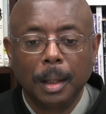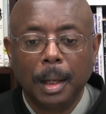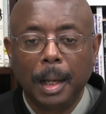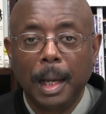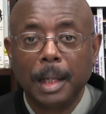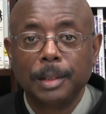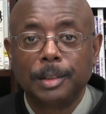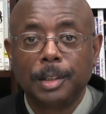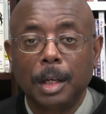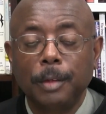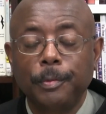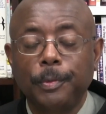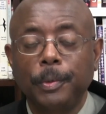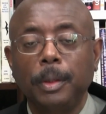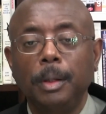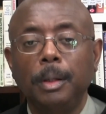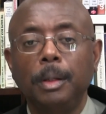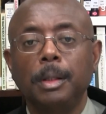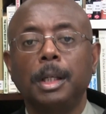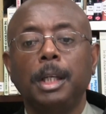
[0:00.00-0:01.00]
As
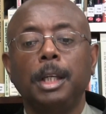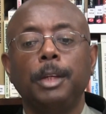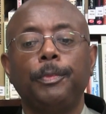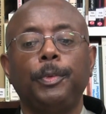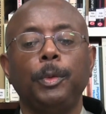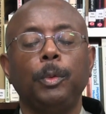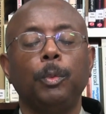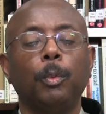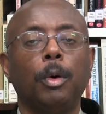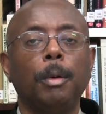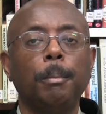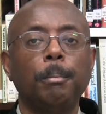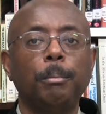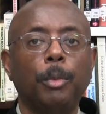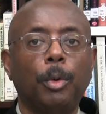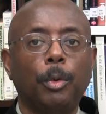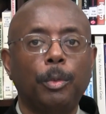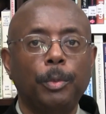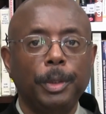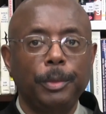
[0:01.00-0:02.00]
ever, if you want
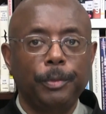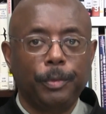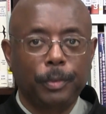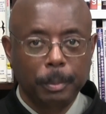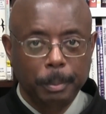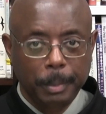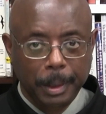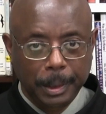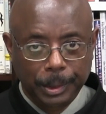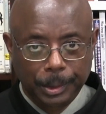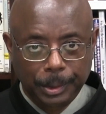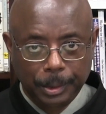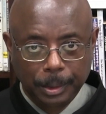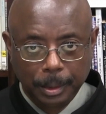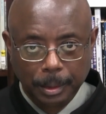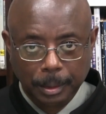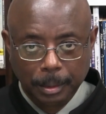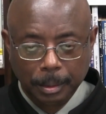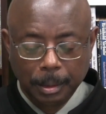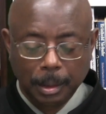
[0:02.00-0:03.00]
more
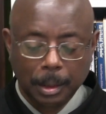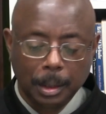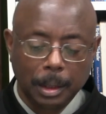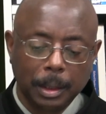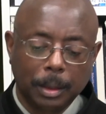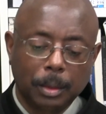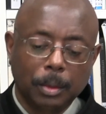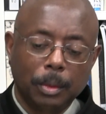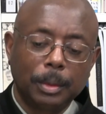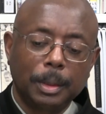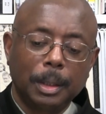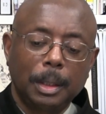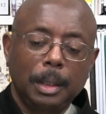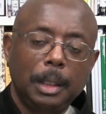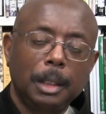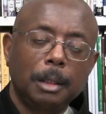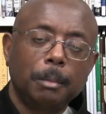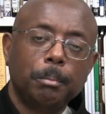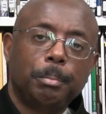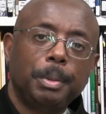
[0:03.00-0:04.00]
information, click on the
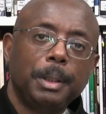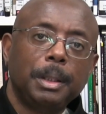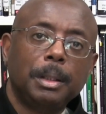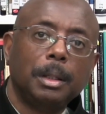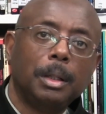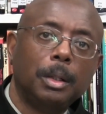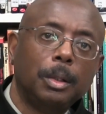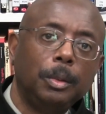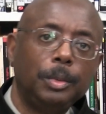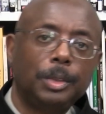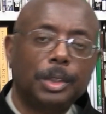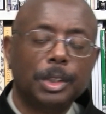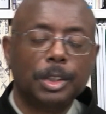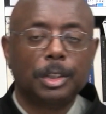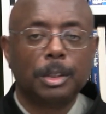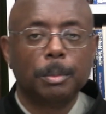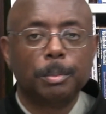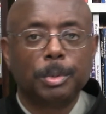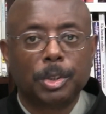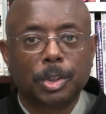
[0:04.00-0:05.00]
link below to
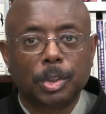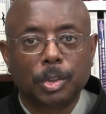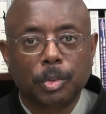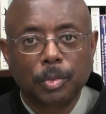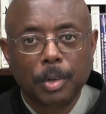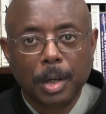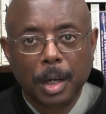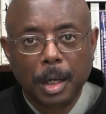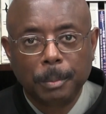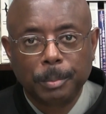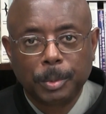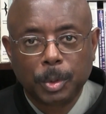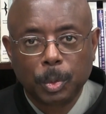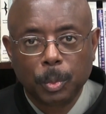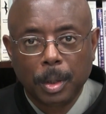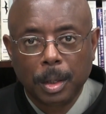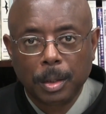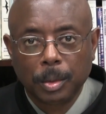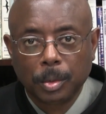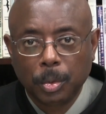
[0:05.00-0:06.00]
subscribe to
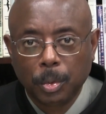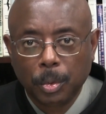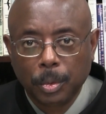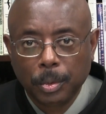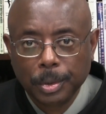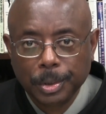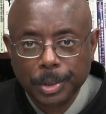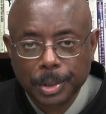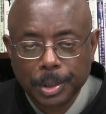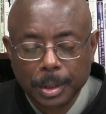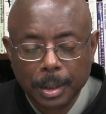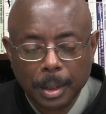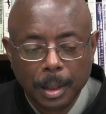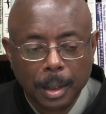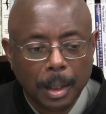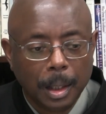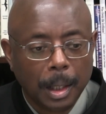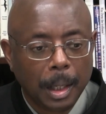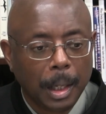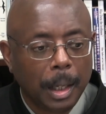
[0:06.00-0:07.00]
our course
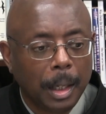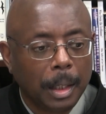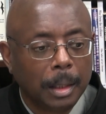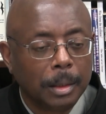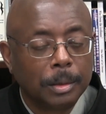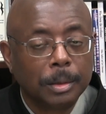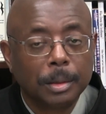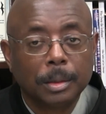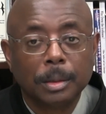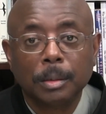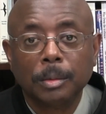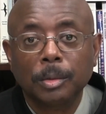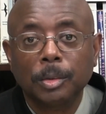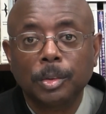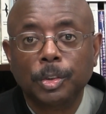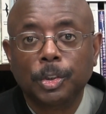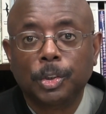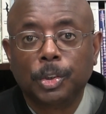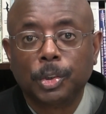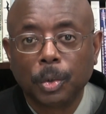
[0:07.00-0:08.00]
and
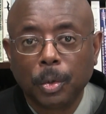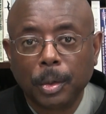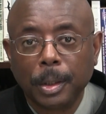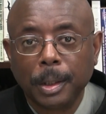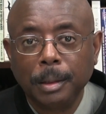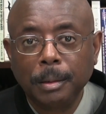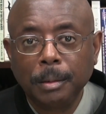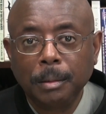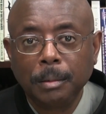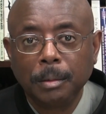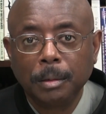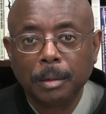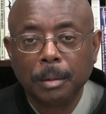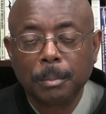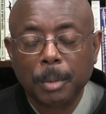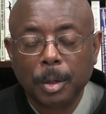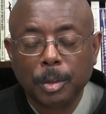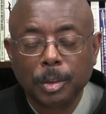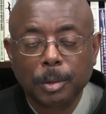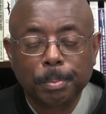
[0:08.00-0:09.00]
join the
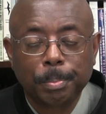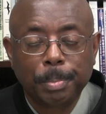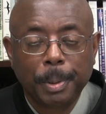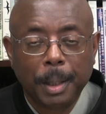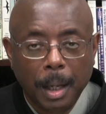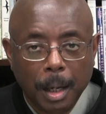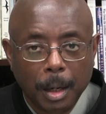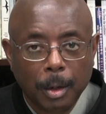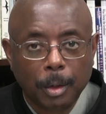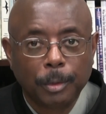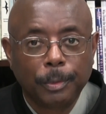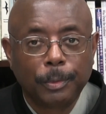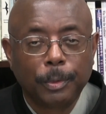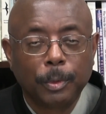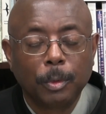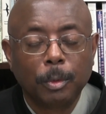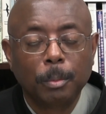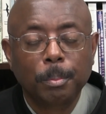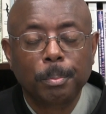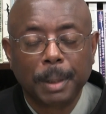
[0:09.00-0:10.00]
most
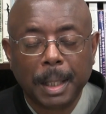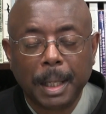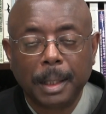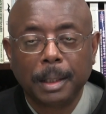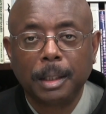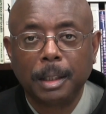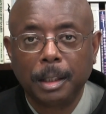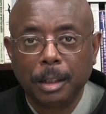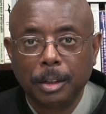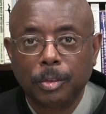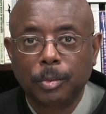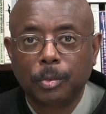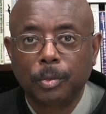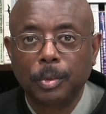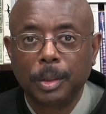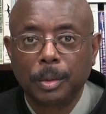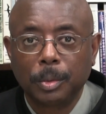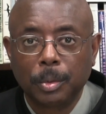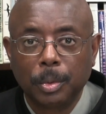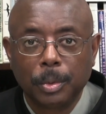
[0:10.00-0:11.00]
powerful Black History
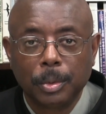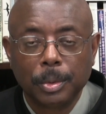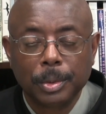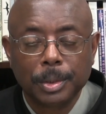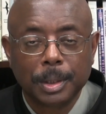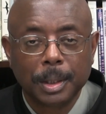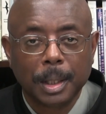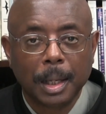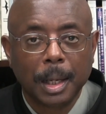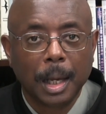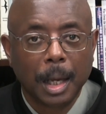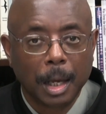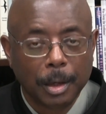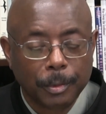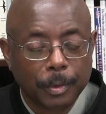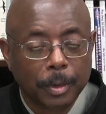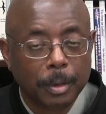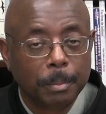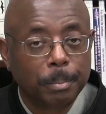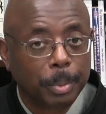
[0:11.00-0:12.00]
course
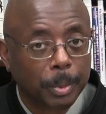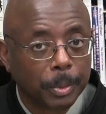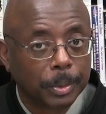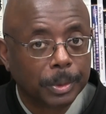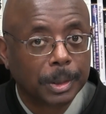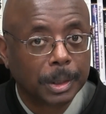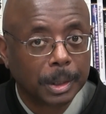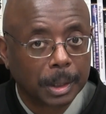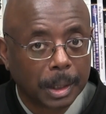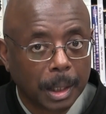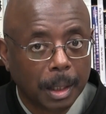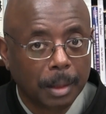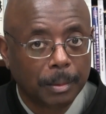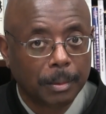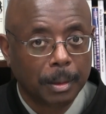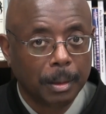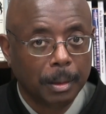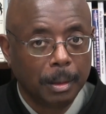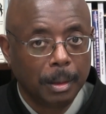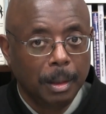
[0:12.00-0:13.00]
ever put
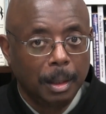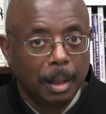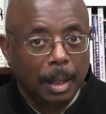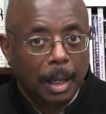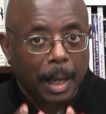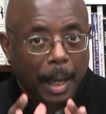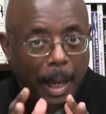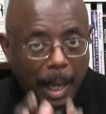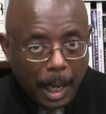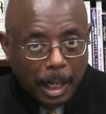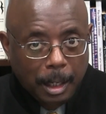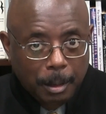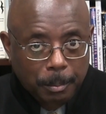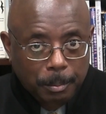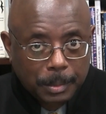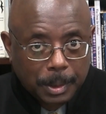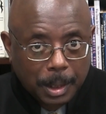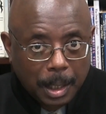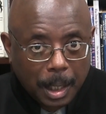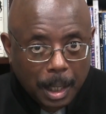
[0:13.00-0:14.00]
together,
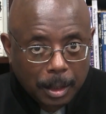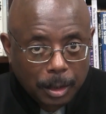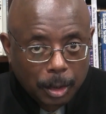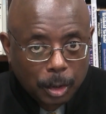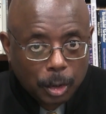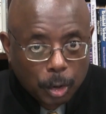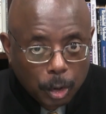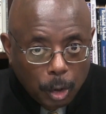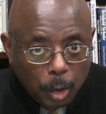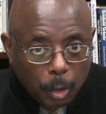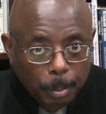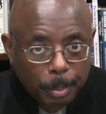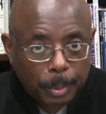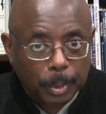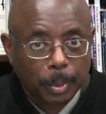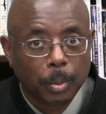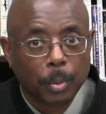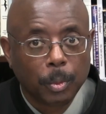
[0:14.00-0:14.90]
aimed at a global